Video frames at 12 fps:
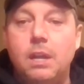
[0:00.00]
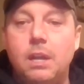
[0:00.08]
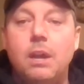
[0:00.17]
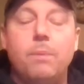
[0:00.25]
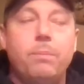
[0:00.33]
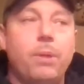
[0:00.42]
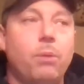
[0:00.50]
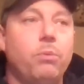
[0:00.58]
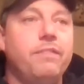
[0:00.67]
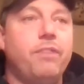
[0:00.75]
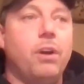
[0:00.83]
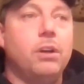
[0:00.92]
But
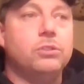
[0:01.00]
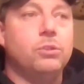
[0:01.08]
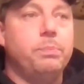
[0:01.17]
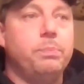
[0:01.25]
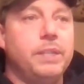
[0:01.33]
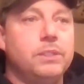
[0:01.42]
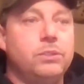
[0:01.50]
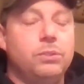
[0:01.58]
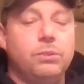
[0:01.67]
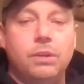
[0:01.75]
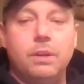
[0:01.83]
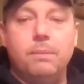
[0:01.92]
we've also been to
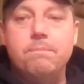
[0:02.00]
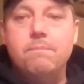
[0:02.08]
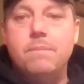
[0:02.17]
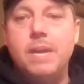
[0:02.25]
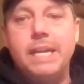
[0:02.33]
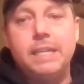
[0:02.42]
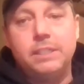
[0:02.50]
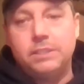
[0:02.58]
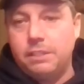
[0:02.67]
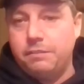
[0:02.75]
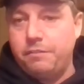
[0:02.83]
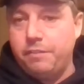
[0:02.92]
an
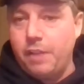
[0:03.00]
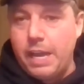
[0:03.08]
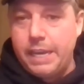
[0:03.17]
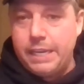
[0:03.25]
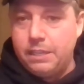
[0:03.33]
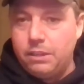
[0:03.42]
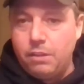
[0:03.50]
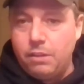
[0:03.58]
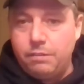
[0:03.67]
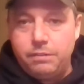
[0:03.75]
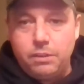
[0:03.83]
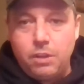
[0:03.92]
amazing fly-in
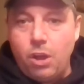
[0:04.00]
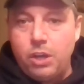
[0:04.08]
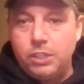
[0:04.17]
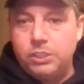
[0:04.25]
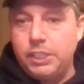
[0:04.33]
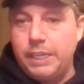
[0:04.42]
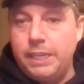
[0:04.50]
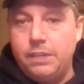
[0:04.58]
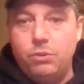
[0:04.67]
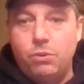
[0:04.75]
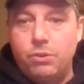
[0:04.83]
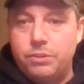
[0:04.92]
lodge in
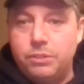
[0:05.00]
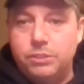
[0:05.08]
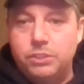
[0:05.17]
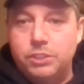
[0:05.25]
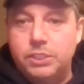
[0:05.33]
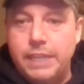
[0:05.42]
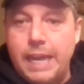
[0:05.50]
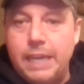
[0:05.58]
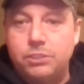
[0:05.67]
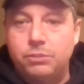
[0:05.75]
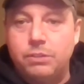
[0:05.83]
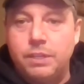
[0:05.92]
northern
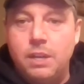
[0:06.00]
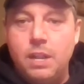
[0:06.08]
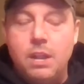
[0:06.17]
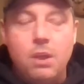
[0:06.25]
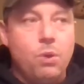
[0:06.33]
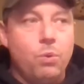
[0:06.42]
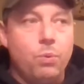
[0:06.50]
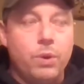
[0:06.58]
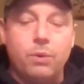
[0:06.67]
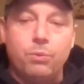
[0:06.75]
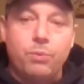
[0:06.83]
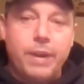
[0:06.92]
Saskatchewan where
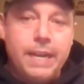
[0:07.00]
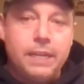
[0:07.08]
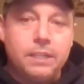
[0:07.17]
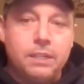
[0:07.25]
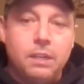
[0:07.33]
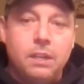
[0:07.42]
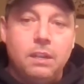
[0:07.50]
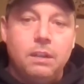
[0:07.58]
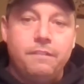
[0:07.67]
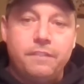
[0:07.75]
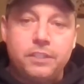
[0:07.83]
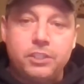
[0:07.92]
it rained
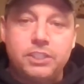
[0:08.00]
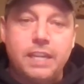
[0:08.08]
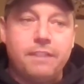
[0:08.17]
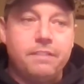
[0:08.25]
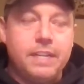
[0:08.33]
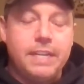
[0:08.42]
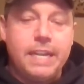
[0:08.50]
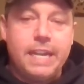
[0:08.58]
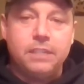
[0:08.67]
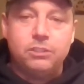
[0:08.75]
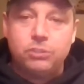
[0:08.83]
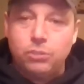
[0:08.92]
for 7
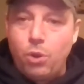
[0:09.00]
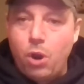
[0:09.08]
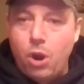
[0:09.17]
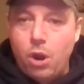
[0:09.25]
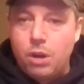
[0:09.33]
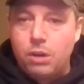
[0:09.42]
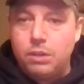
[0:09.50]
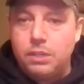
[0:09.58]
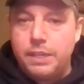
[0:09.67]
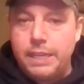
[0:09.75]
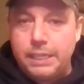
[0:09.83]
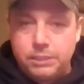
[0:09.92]
days so hard
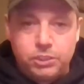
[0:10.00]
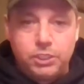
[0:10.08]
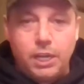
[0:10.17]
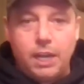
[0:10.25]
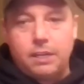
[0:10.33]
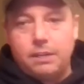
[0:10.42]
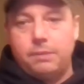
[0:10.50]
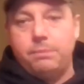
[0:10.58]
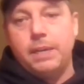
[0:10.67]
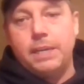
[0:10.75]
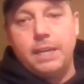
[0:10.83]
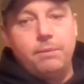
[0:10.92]
that Chuck, my
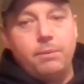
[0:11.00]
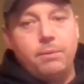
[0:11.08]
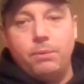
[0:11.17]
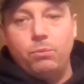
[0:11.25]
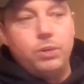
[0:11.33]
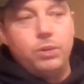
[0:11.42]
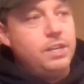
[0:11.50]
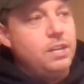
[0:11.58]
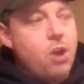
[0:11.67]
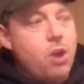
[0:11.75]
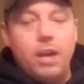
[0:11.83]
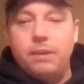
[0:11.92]
cameraman, would
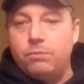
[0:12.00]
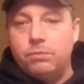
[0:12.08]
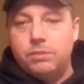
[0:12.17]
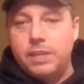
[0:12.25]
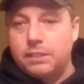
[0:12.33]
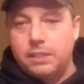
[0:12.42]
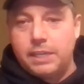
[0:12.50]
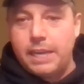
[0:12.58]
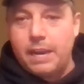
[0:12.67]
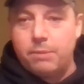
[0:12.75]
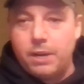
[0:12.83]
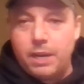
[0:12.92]
not take the
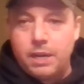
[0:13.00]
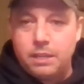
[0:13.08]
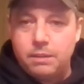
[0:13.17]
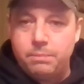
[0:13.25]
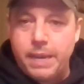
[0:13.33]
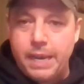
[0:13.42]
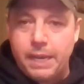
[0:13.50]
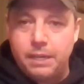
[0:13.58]
camera out of the bag.